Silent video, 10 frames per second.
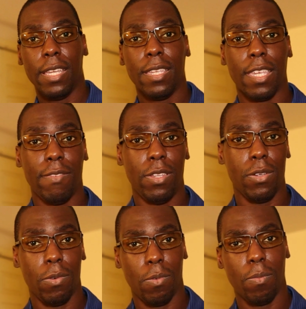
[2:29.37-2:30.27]
giving
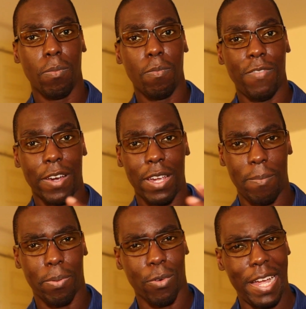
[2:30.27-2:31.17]
you very
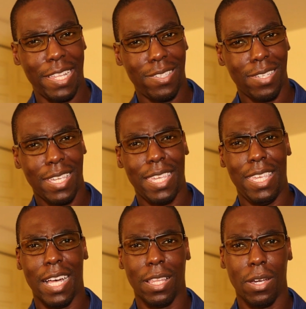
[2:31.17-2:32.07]
bright
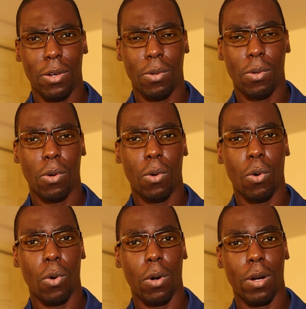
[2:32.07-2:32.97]
yellow
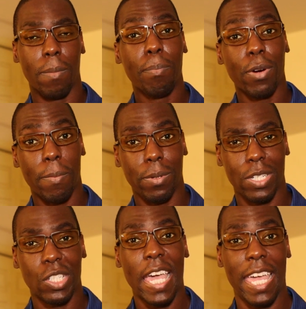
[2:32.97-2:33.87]
or
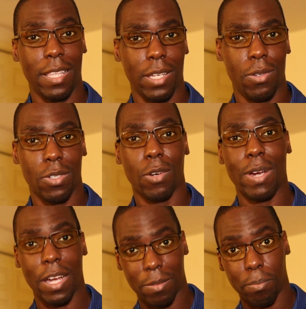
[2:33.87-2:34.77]
purplish halos
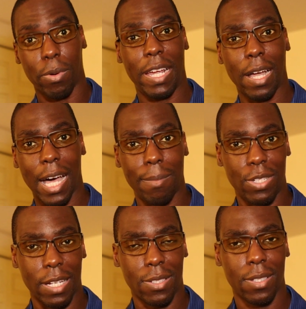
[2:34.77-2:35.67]
around bright
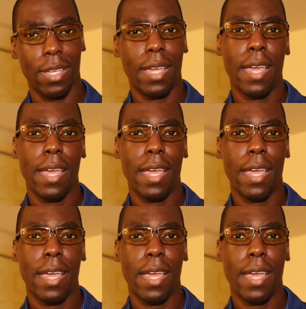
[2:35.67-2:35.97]
objects,